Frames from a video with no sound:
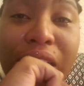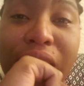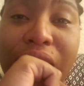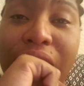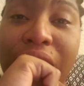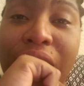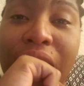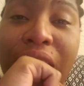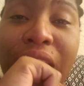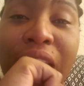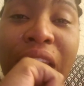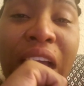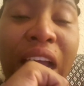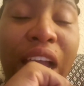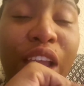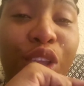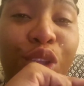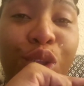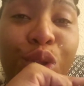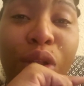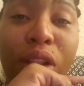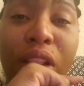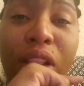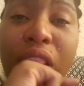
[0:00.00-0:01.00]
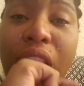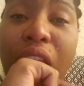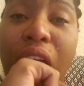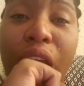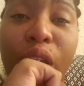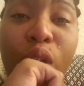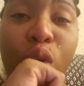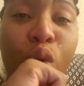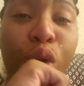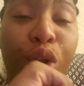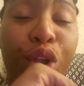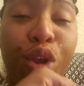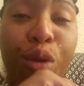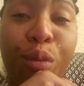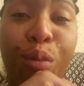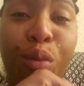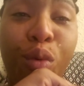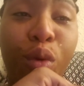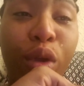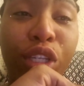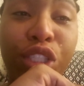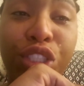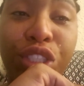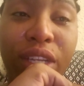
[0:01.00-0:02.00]
is not your lot or your
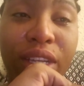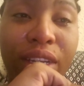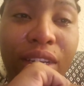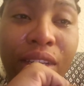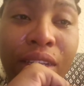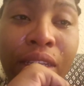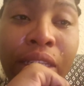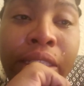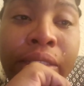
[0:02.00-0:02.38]
portion.